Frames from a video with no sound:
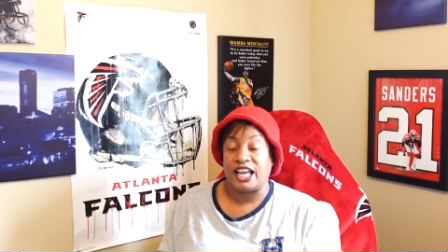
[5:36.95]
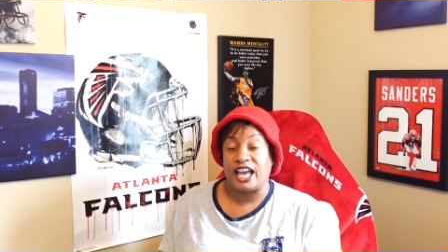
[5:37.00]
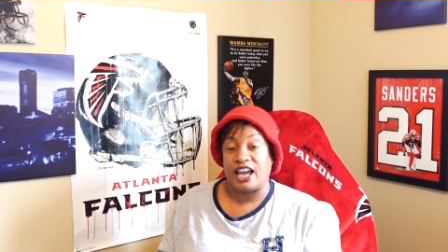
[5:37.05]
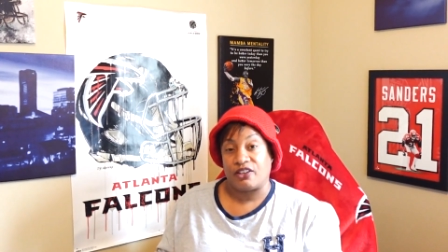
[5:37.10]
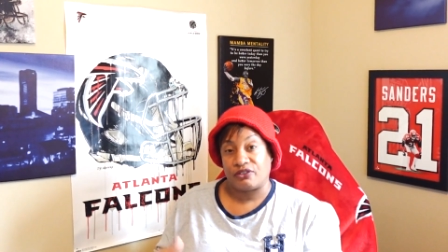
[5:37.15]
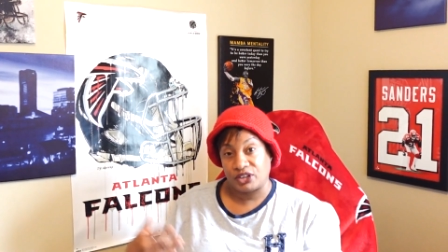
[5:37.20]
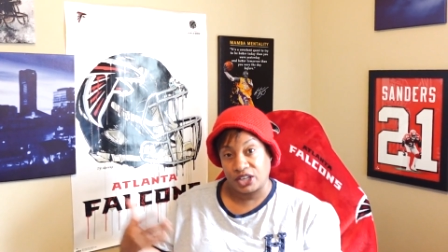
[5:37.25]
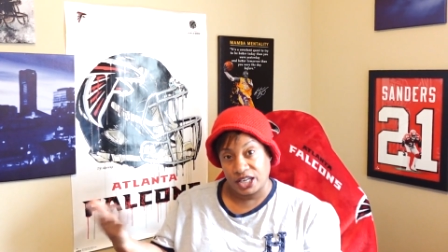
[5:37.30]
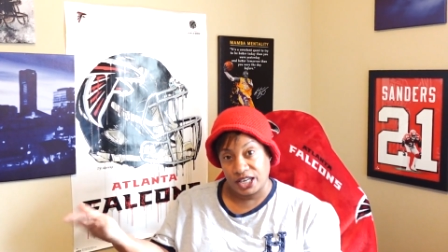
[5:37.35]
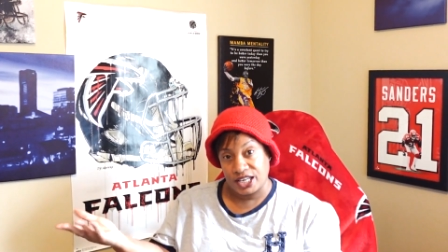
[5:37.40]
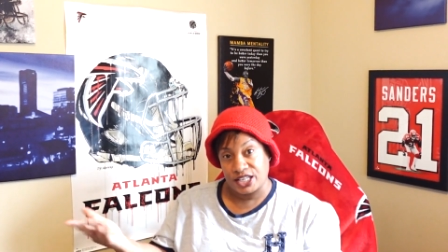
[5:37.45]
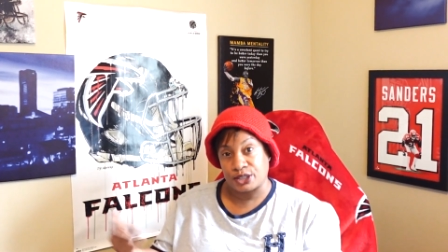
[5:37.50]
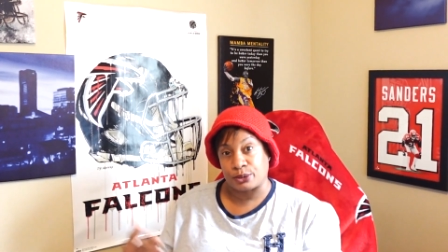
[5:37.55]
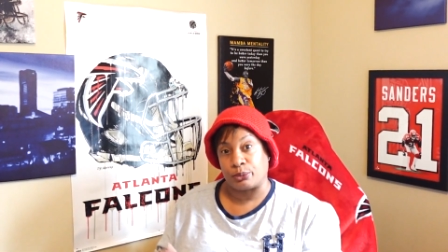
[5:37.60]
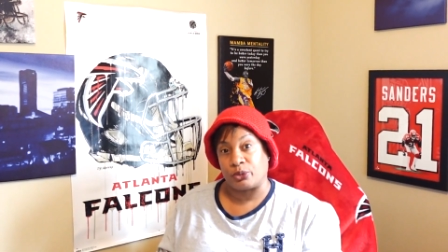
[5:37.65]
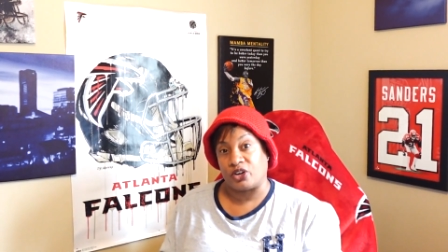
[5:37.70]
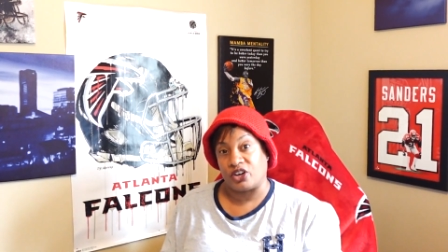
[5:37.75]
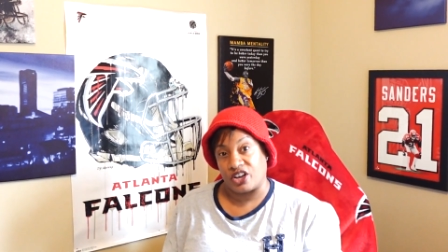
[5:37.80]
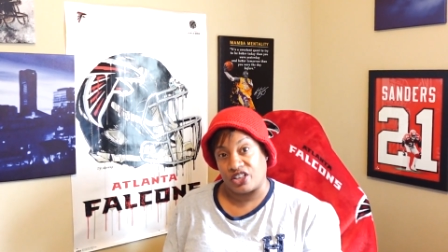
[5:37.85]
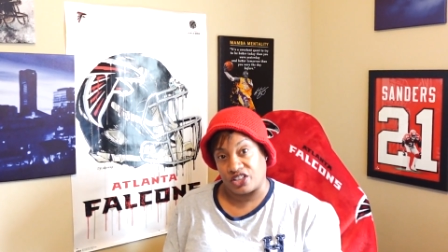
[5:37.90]
after his
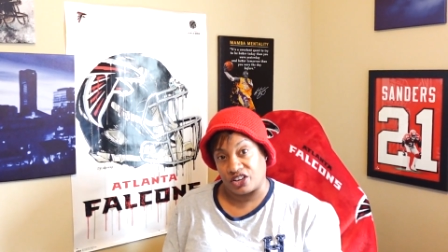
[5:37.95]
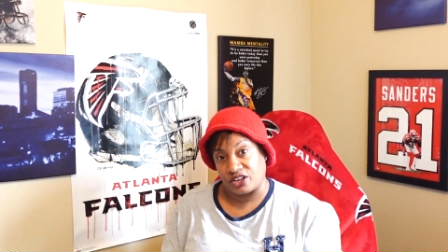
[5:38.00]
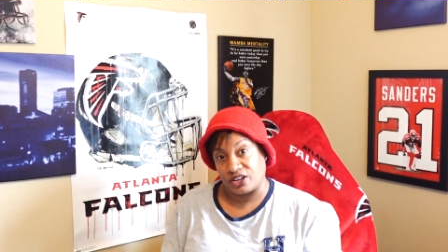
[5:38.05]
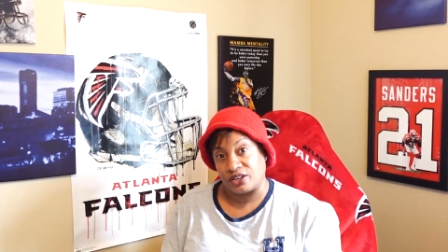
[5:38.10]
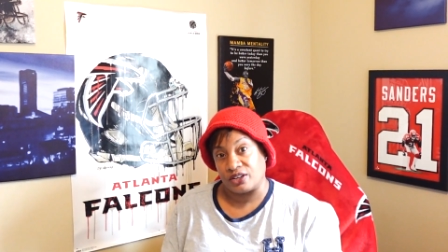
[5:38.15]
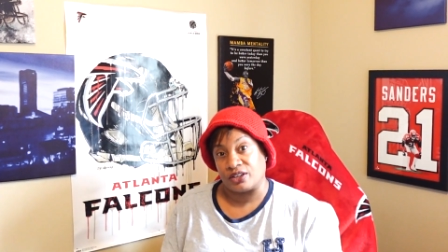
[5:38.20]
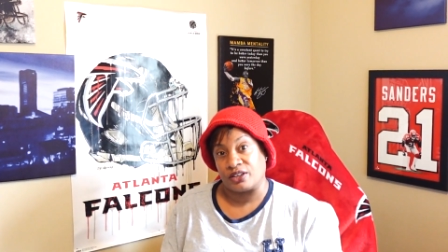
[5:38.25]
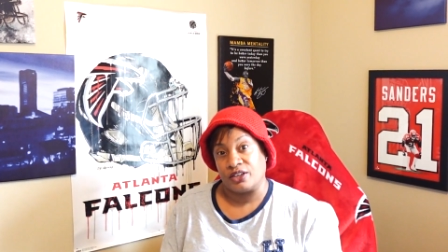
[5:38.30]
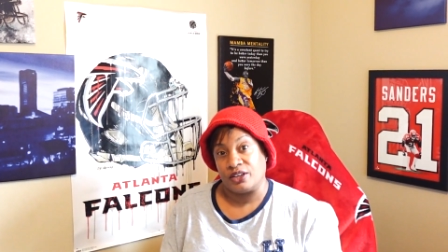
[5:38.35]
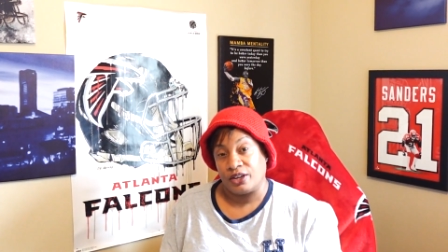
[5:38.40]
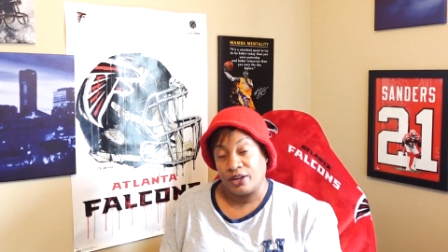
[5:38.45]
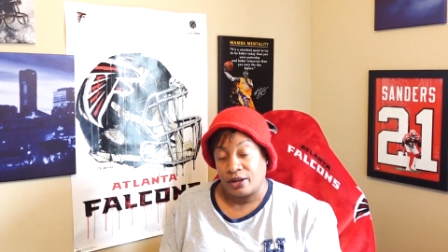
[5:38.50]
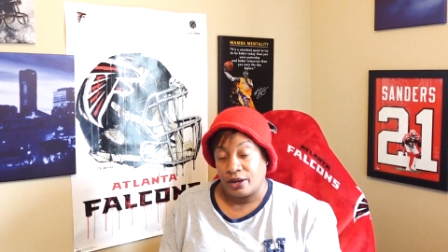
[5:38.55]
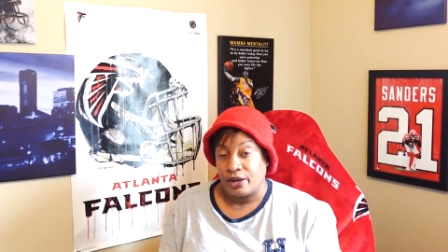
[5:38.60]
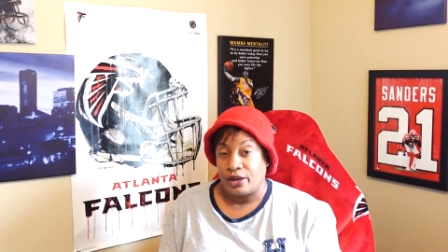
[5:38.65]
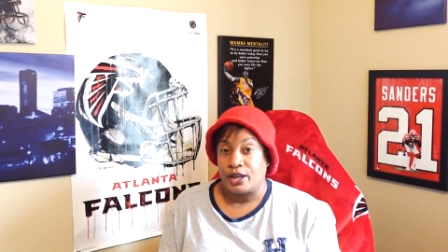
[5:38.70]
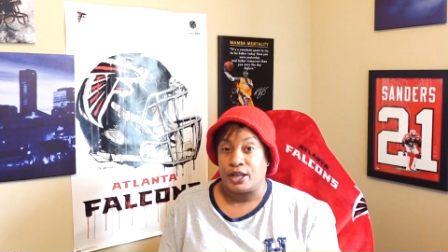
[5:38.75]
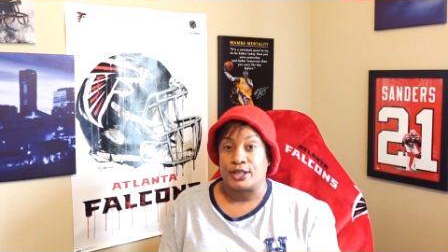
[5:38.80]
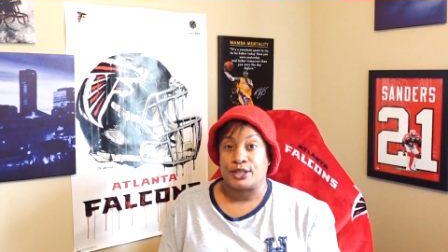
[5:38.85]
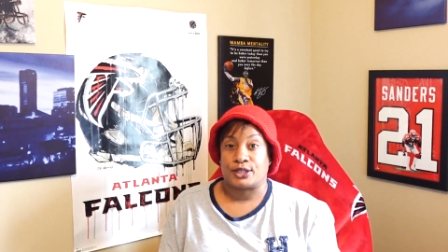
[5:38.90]
brother.
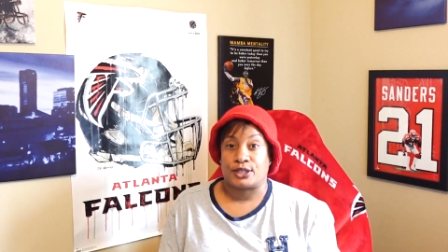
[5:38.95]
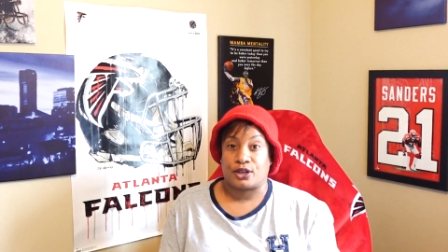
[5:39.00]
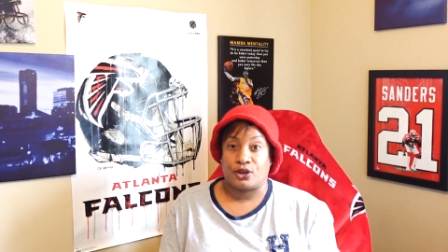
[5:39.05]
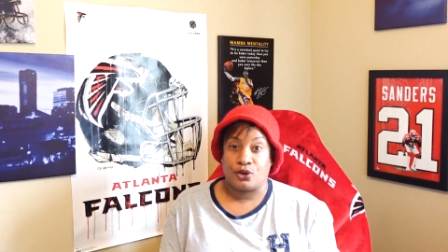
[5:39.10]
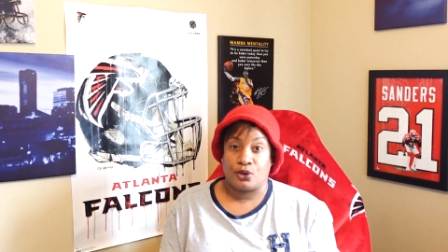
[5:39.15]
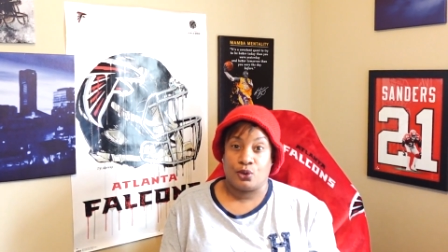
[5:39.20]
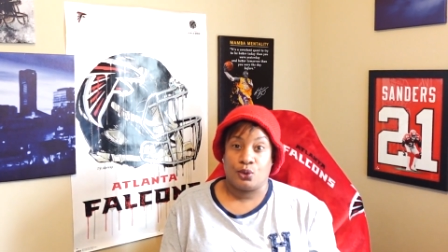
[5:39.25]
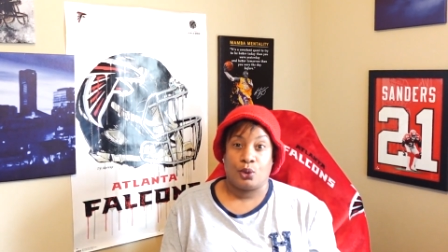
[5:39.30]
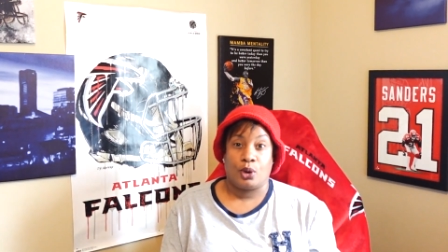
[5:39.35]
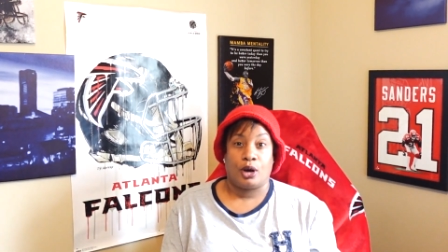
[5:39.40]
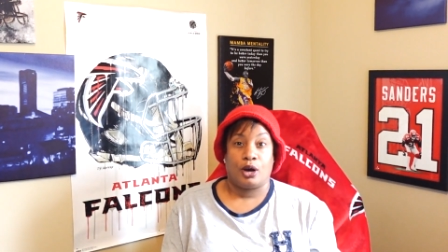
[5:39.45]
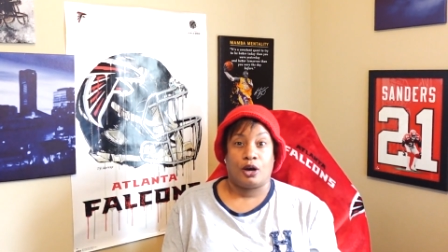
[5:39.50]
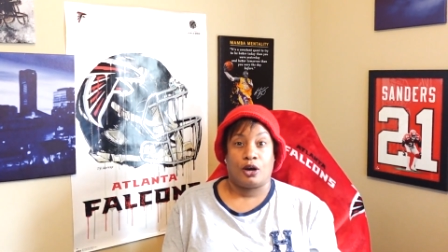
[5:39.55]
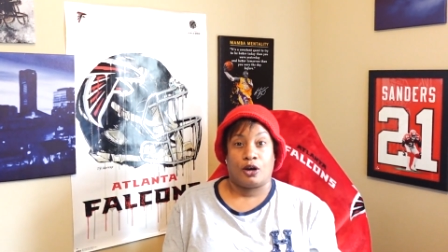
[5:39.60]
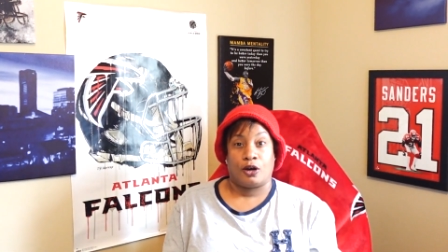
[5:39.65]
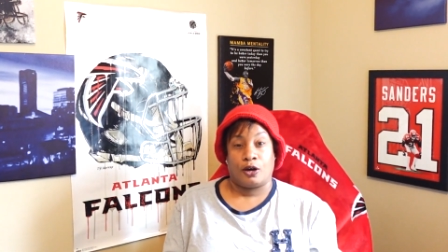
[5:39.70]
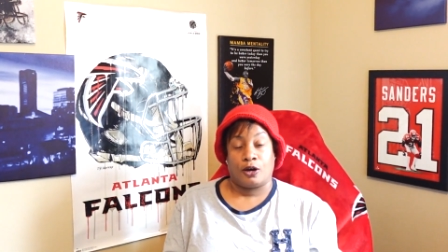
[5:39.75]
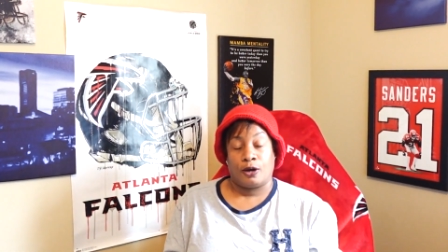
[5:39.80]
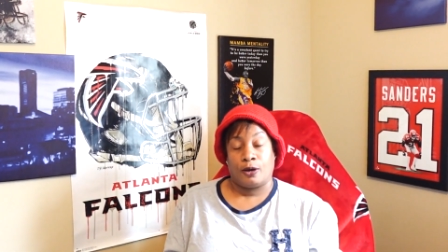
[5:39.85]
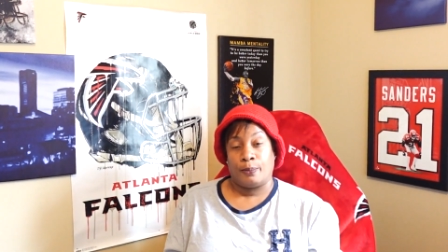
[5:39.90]
So,
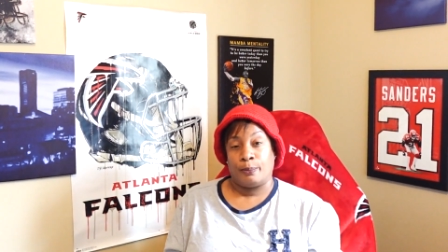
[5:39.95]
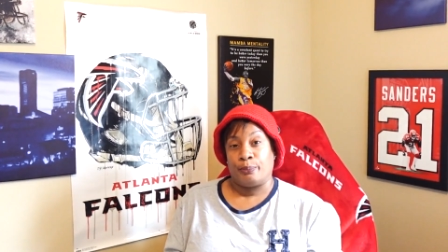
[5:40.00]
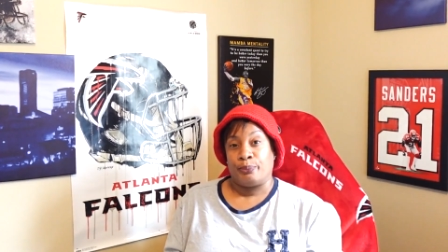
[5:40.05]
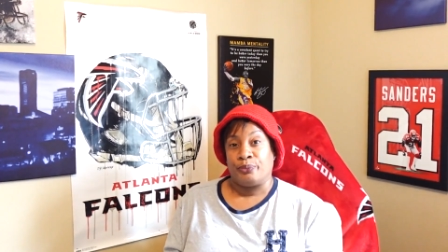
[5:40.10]
uh,